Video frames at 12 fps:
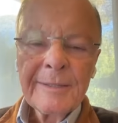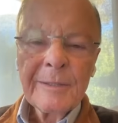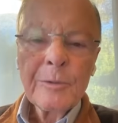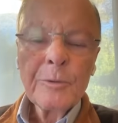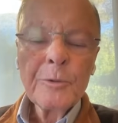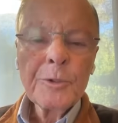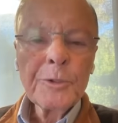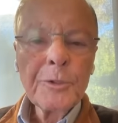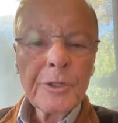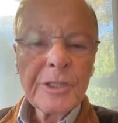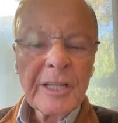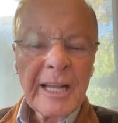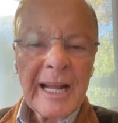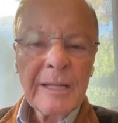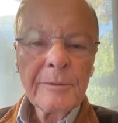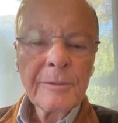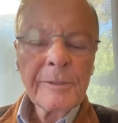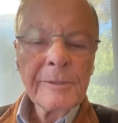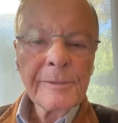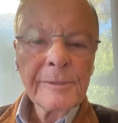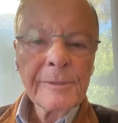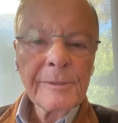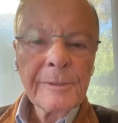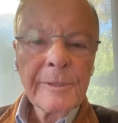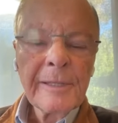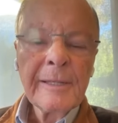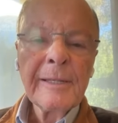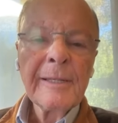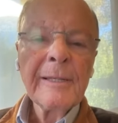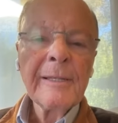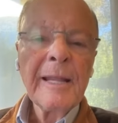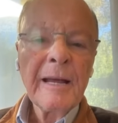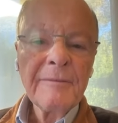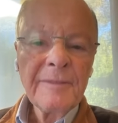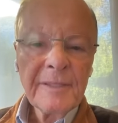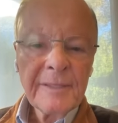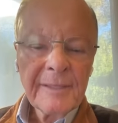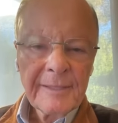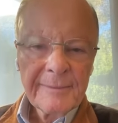shows the two sides of life.